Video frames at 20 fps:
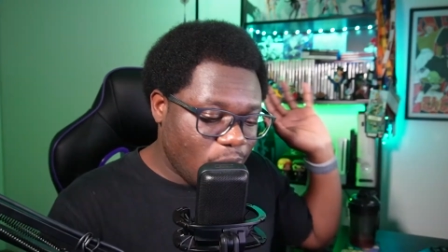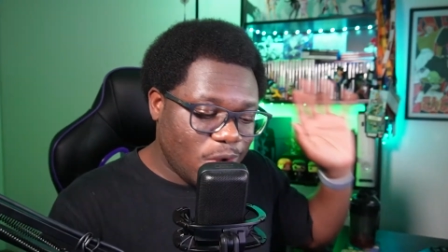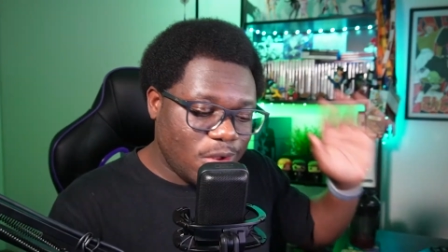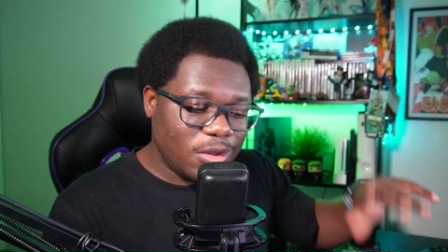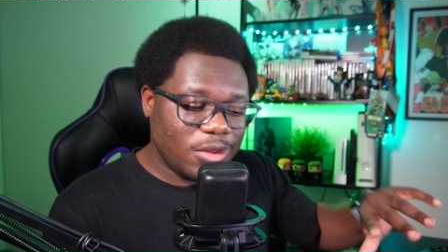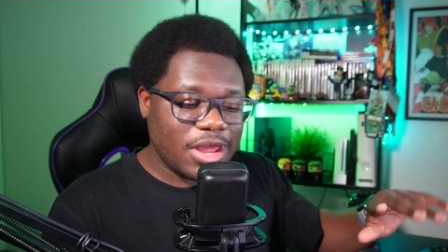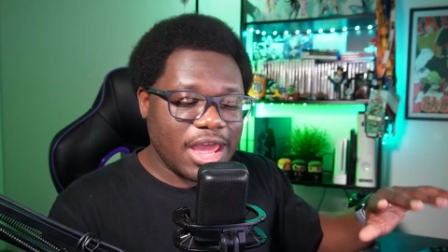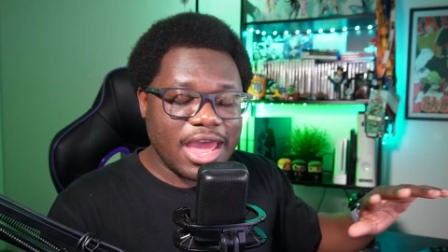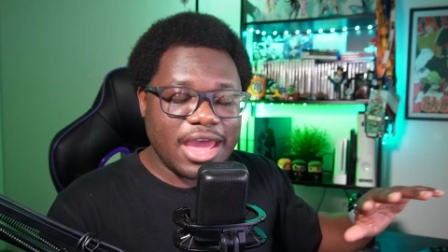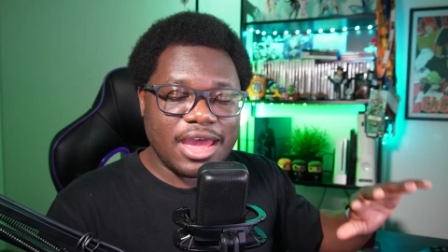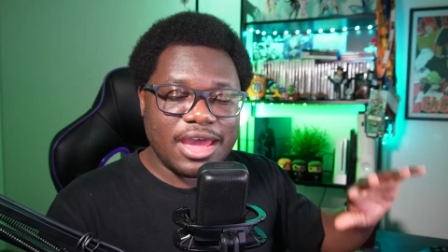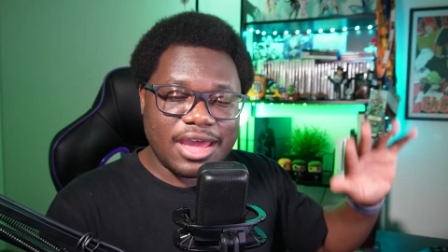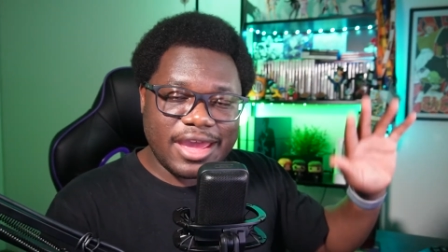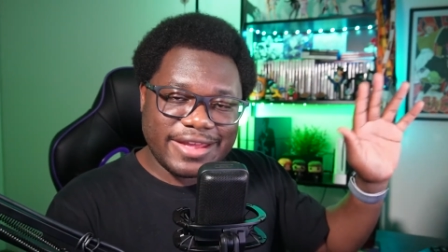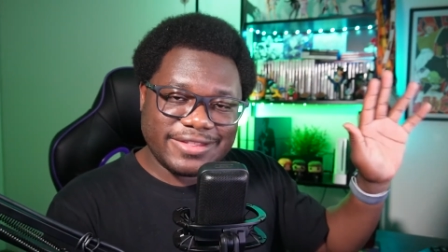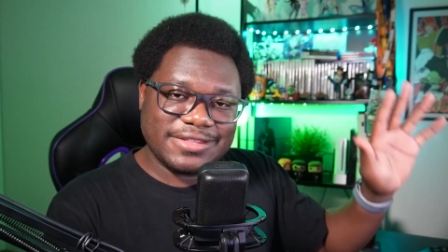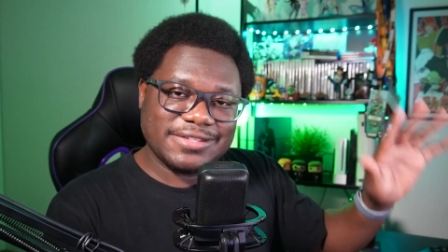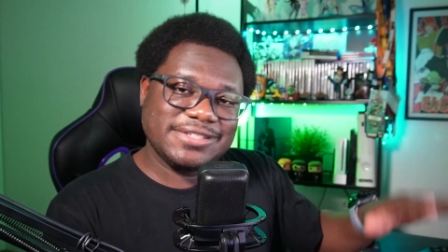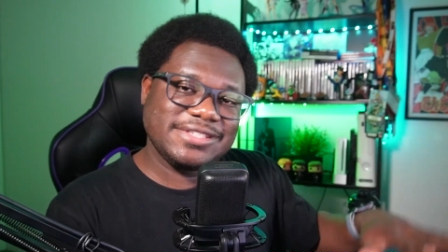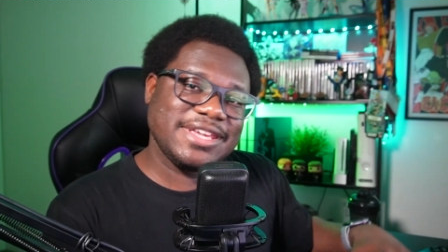all
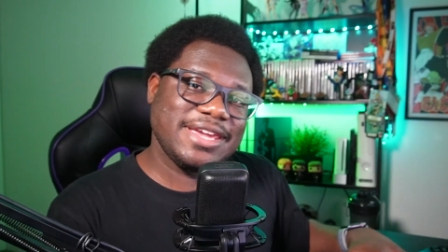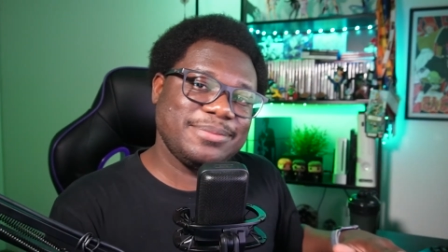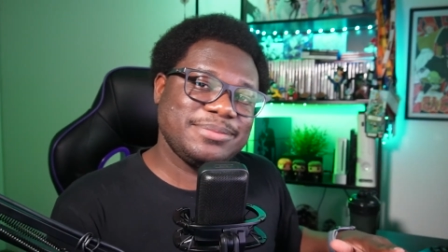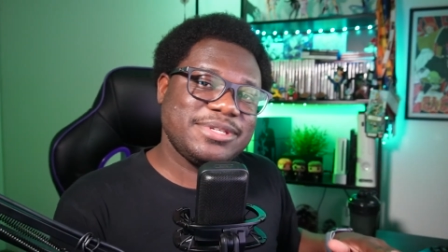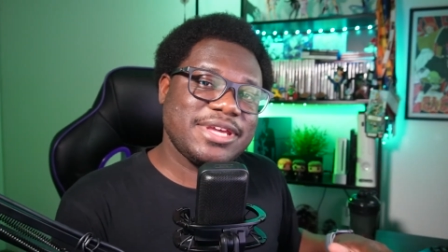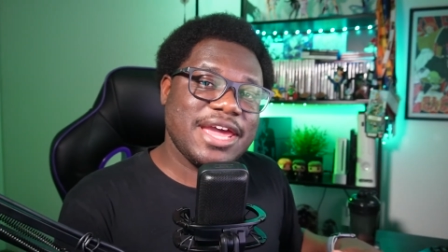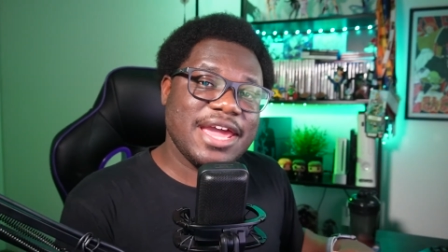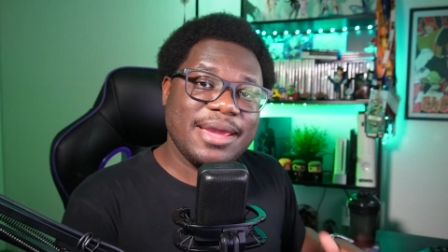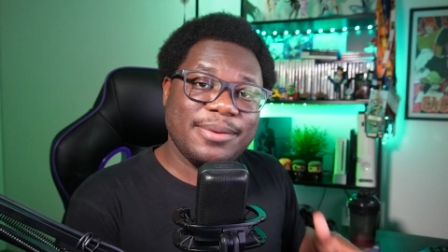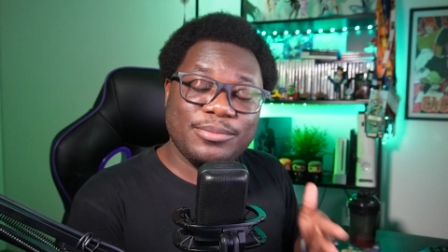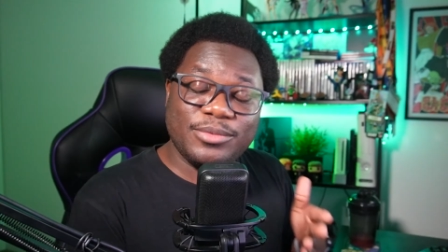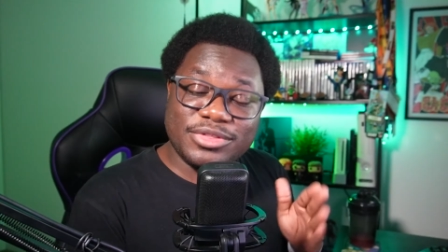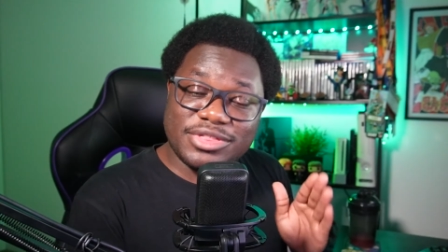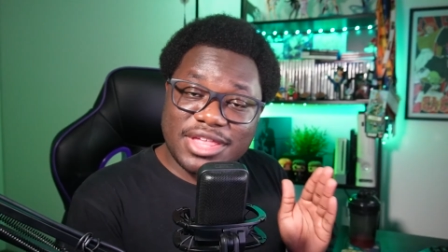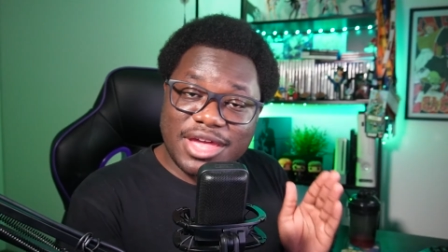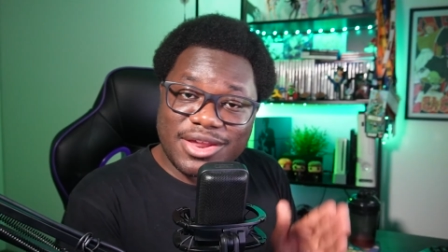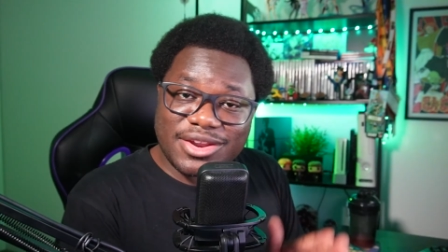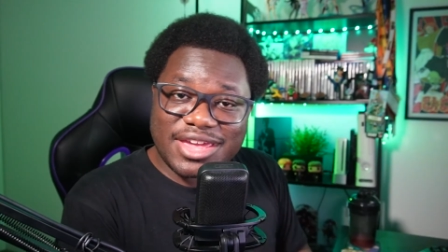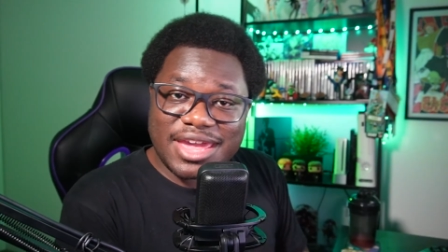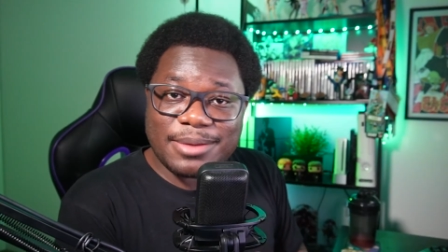at the same time,
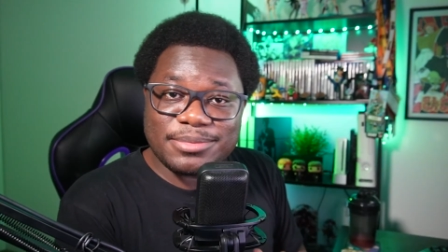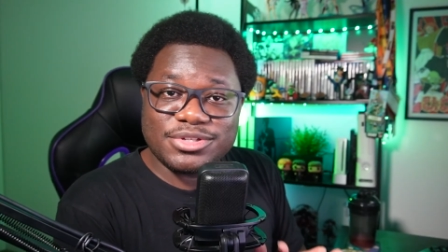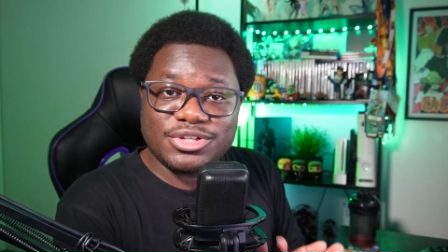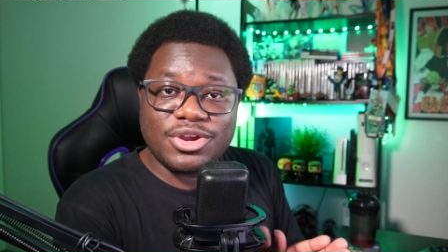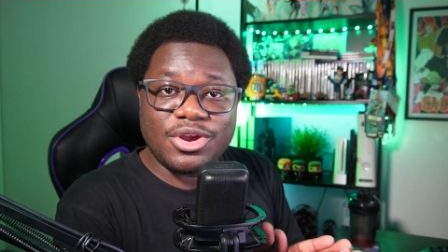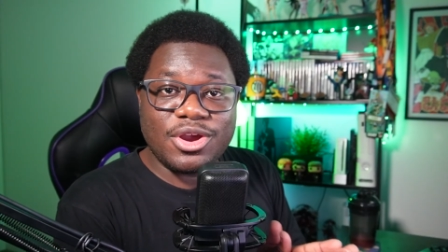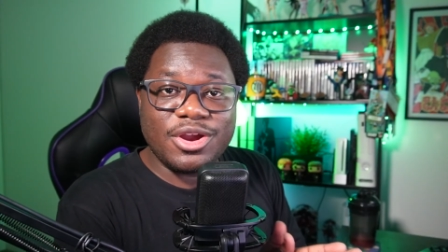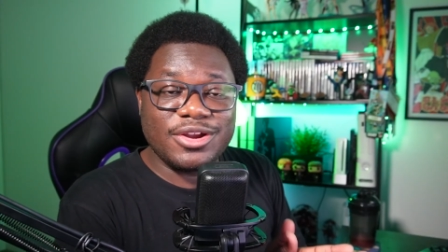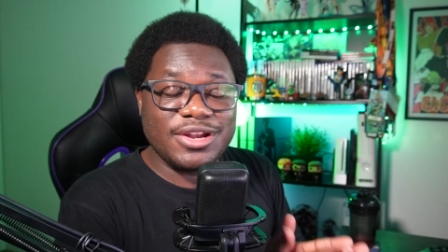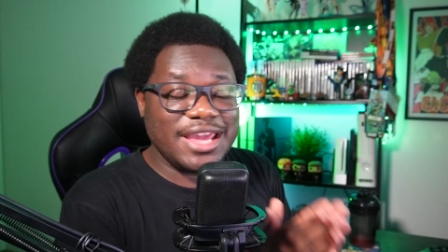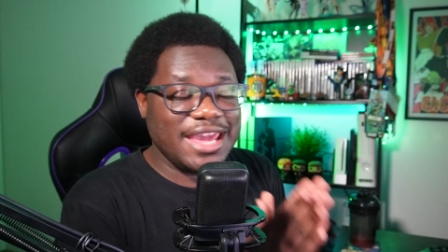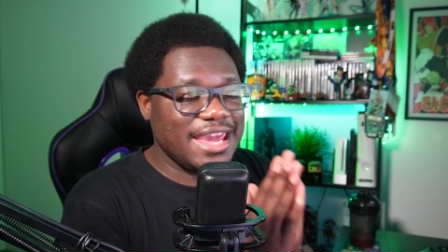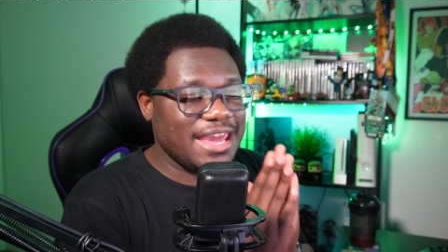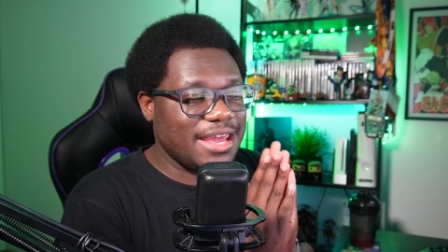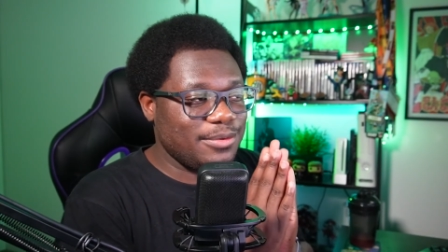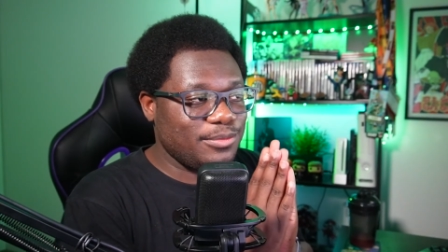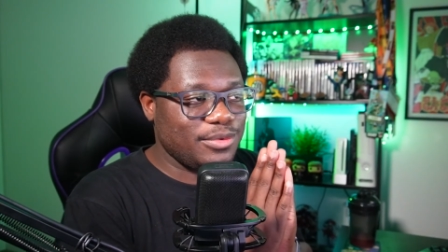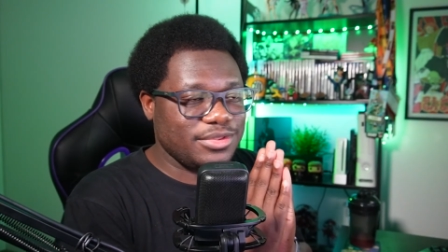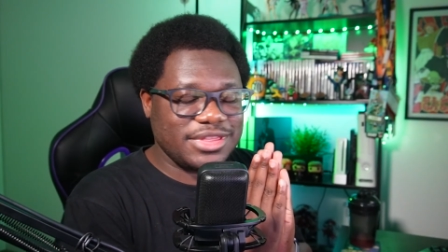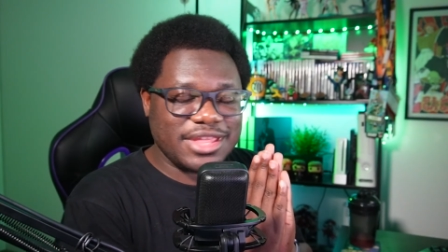without a capture card
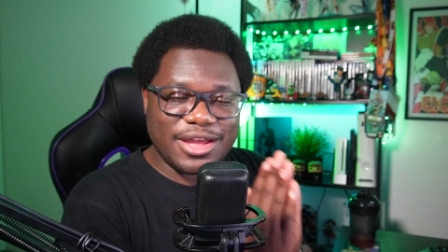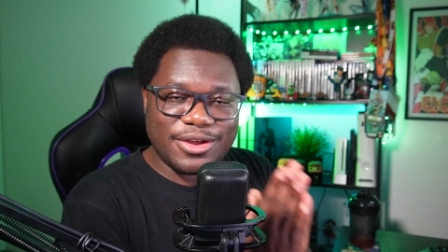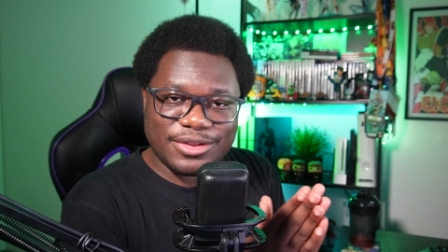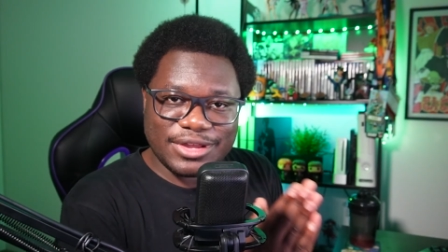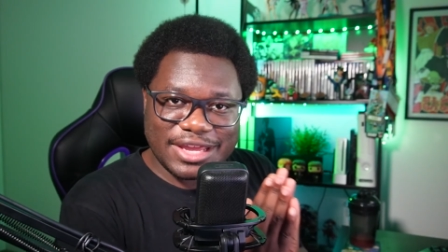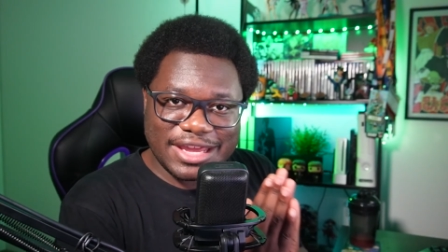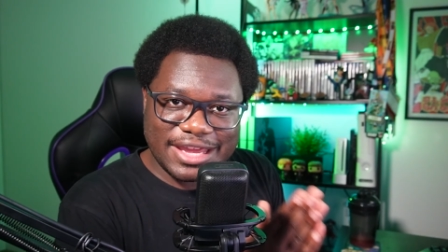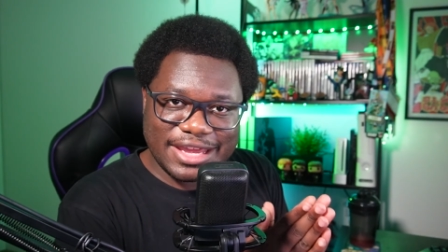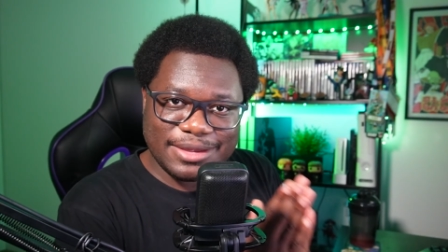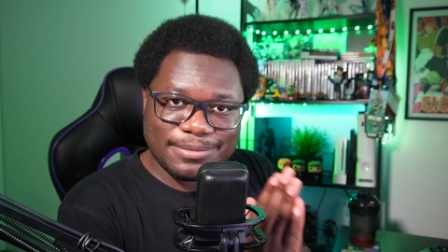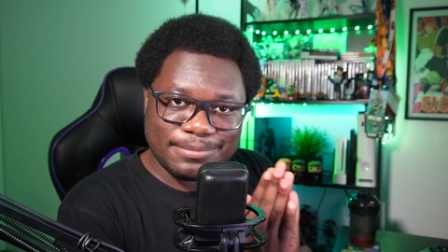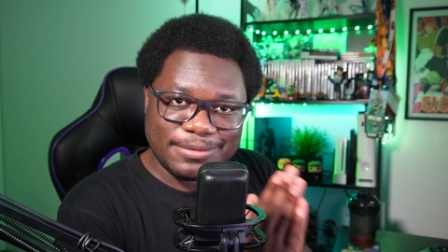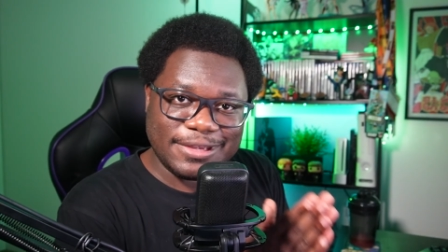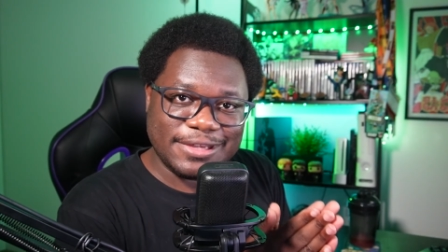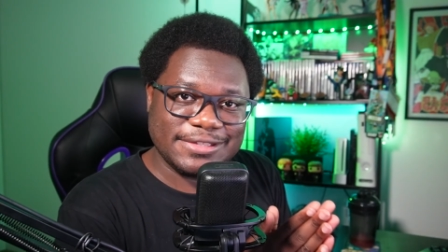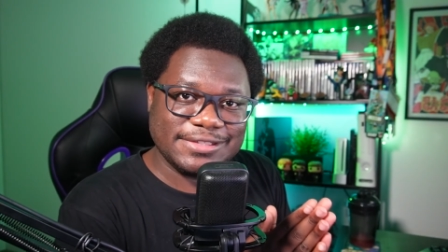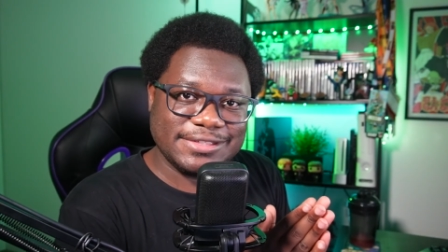and without a P